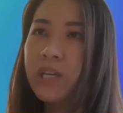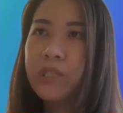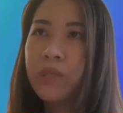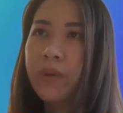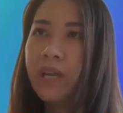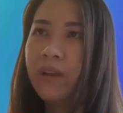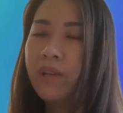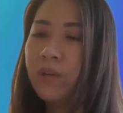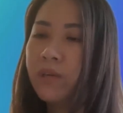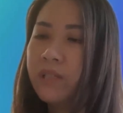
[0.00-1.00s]
So we have
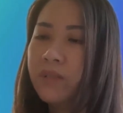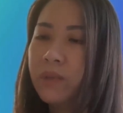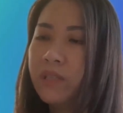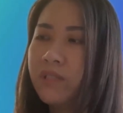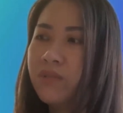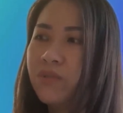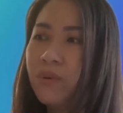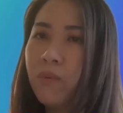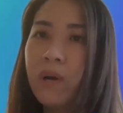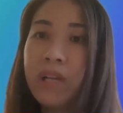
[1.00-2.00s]
an audience wanting to
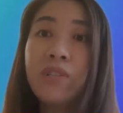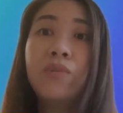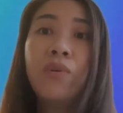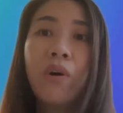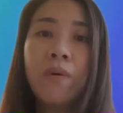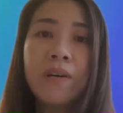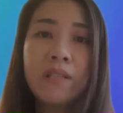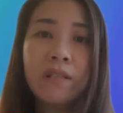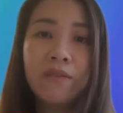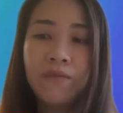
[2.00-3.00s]
know what is your
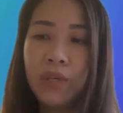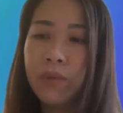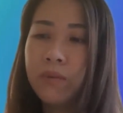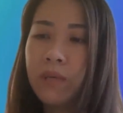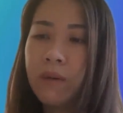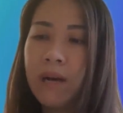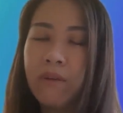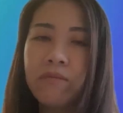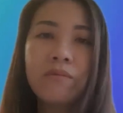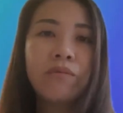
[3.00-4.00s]
personal view
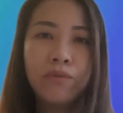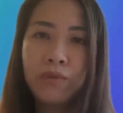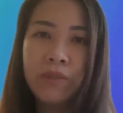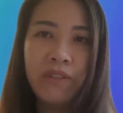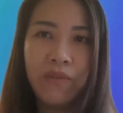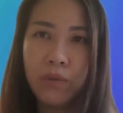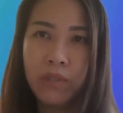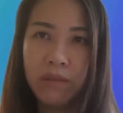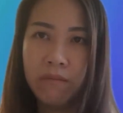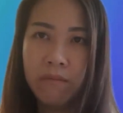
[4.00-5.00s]
about guru
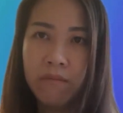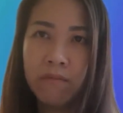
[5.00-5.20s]
devotion?